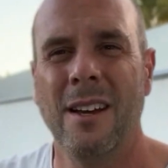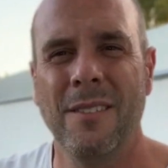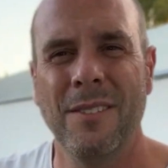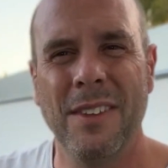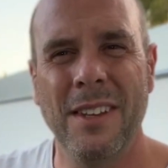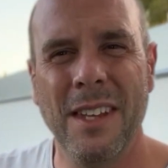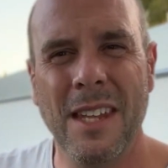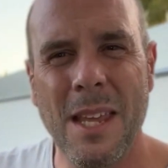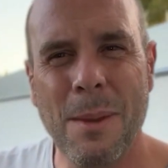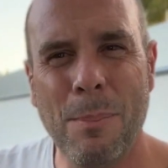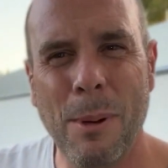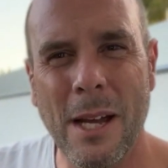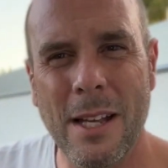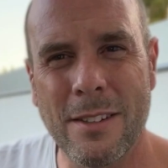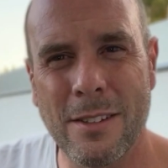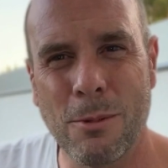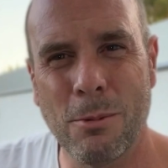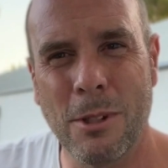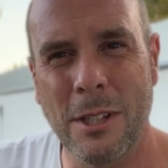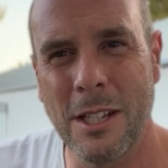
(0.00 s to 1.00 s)
The knee
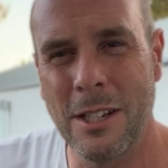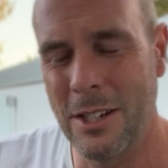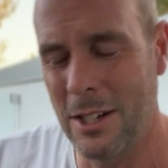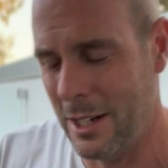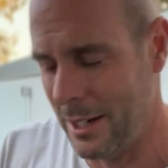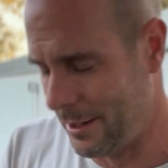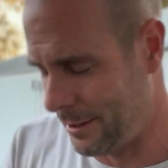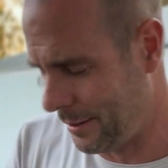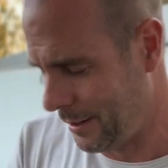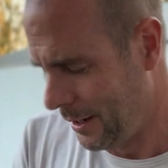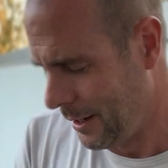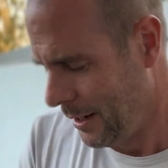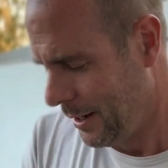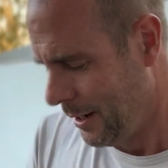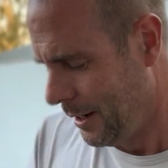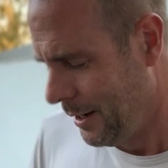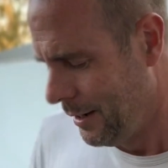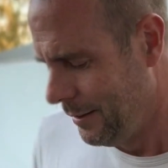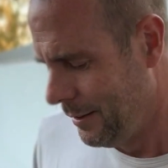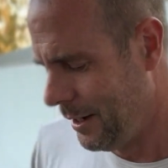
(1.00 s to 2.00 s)
pads are really nice.
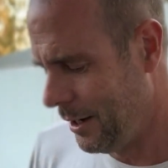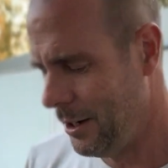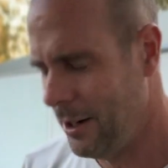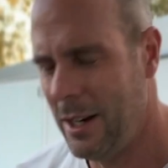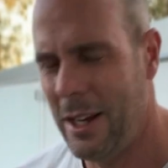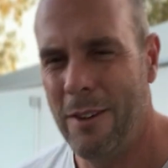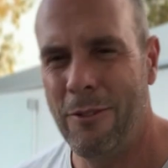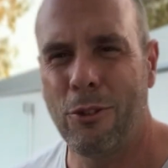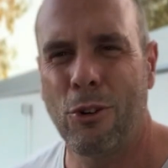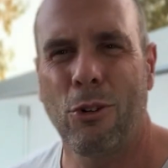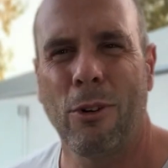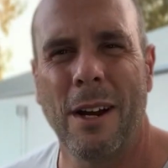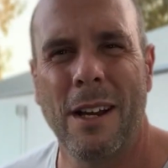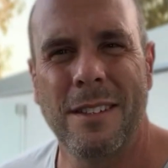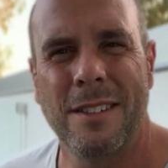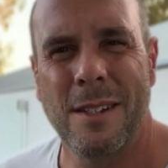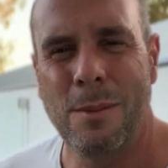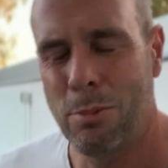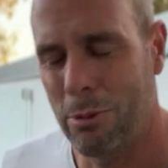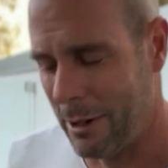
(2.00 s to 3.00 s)
They don't have
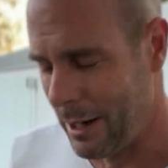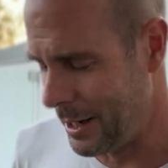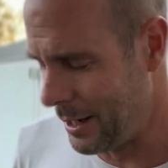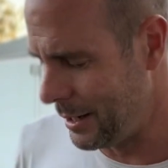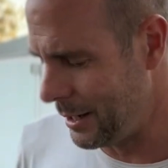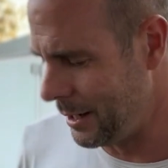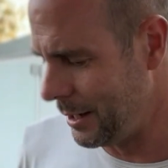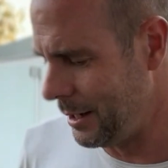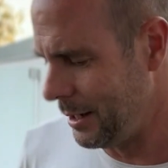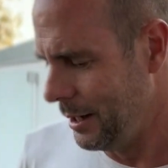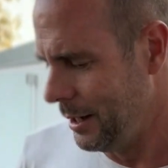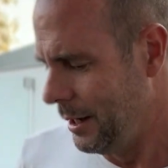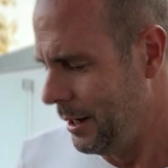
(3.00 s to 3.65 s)
crazy branding,